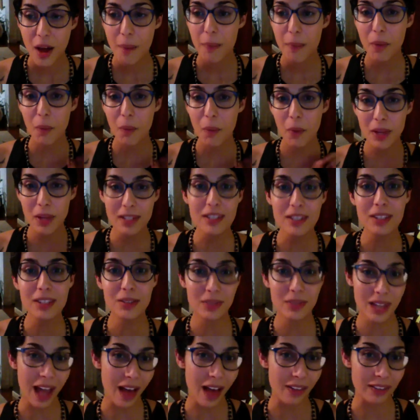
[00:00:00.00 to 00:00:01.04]
But what's the
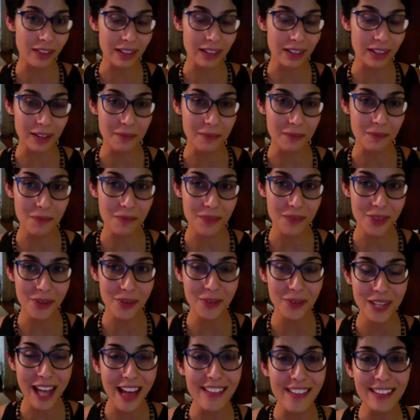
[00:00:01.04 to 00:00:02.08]
reality? The
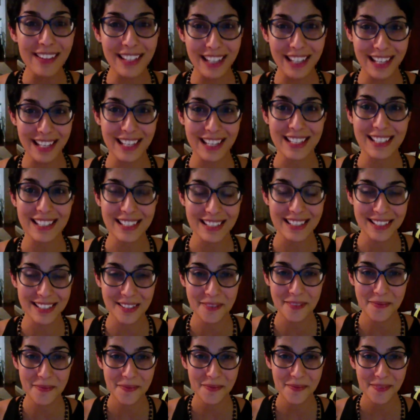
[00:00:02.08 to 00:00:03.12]
reality is,
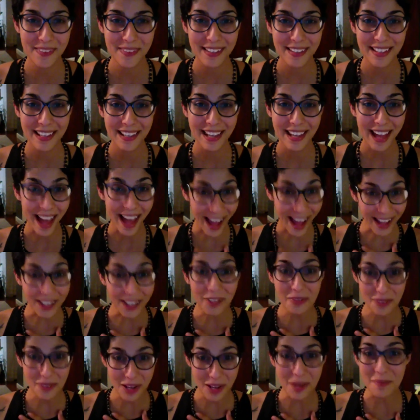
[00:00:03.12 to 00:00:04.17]
I
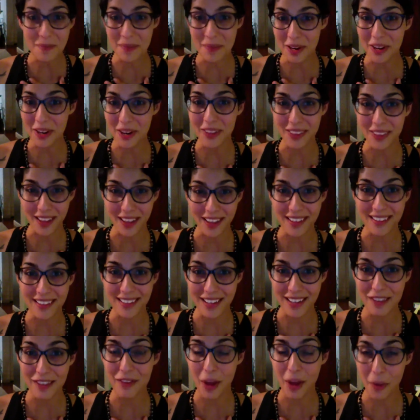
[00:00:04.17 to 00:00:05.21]
could run a marathon
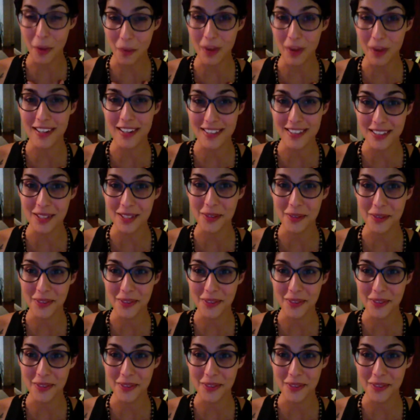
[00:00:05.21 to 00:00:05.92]
if I wanted to.